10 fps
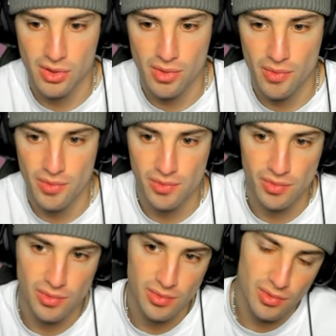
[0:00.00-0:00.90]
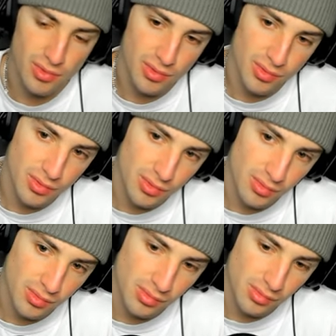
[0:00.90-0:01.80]

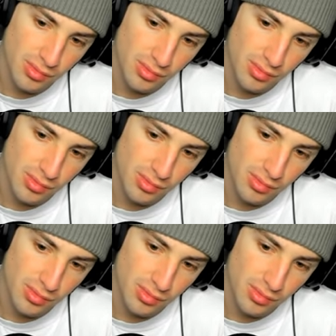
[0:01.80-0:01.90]
No one is speaking in this clip.